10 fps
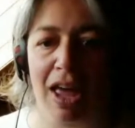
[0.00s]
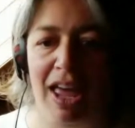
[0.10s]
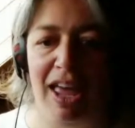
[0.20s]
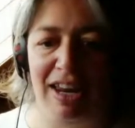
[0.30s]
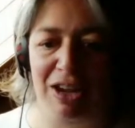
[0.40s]

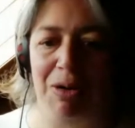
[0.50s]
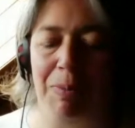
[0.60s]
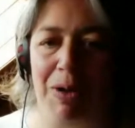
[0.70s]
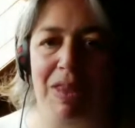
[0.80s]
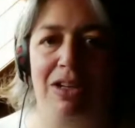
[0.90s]
and hear
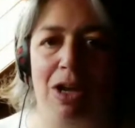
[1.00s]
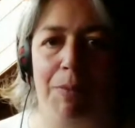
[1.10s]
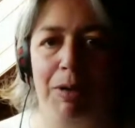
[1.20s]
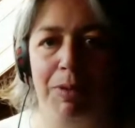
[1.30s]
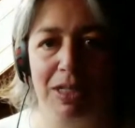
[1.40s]
about that
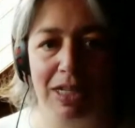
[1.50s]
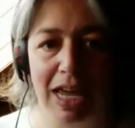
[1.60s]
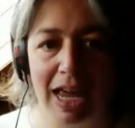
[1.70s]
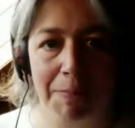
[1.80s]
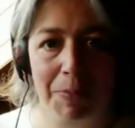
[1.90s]
topic. But
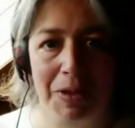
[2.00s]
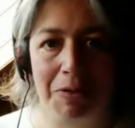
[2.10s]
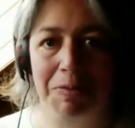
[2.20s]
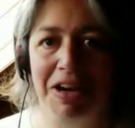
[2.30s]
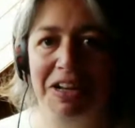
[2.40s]
today,
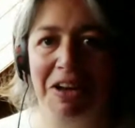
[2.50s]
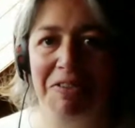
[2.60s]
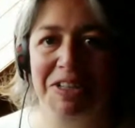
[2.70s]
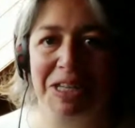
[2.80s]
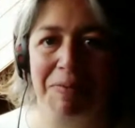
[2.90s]
are we ready to
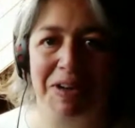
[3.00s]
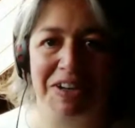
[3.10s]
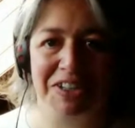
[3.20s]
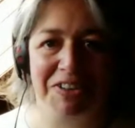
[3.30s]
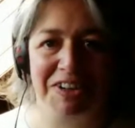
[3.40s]
go with
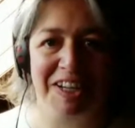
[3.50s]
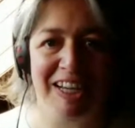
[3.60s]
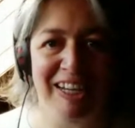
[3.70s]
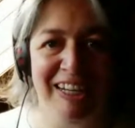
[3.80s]
seminars, Courtney?